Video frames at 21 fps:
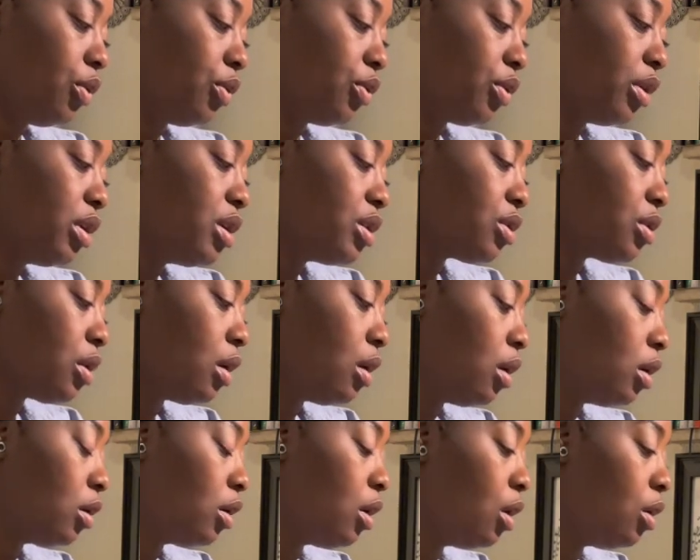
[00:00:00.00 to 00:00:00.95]
things are
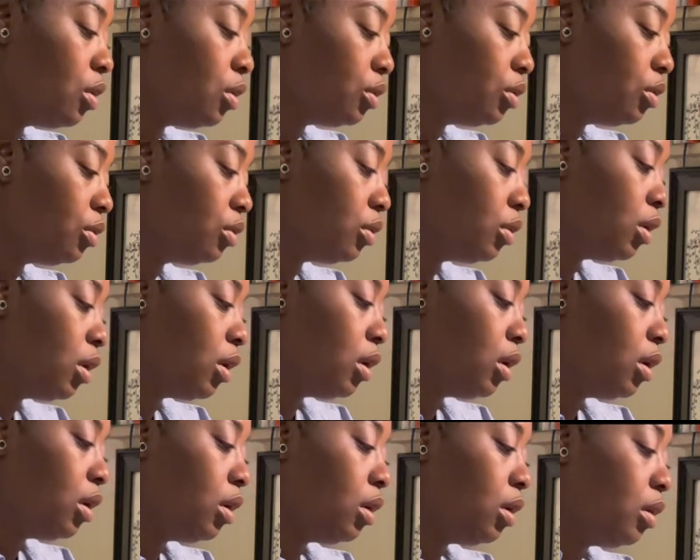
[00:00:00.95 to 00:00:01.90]
on hold
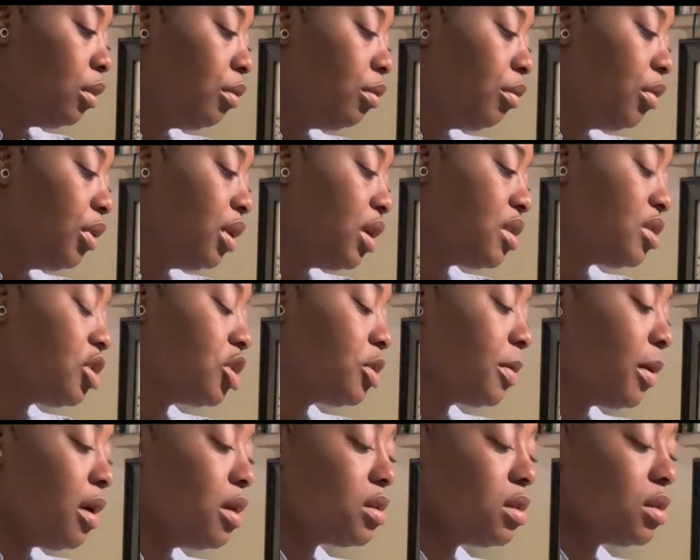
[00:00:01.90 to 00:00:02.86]
because this
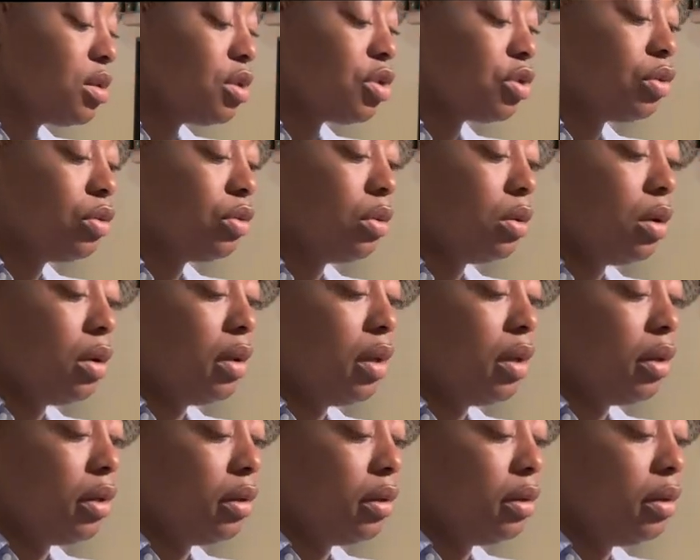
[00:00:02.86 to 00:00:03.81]
person is
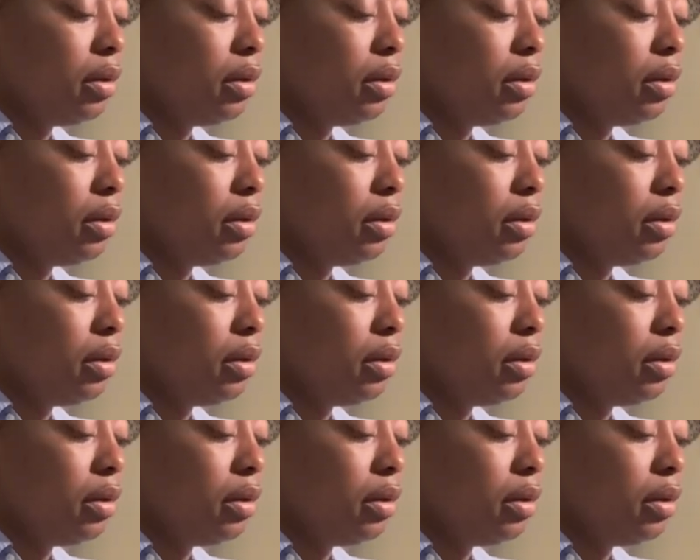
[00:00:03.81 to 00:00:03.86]
growing.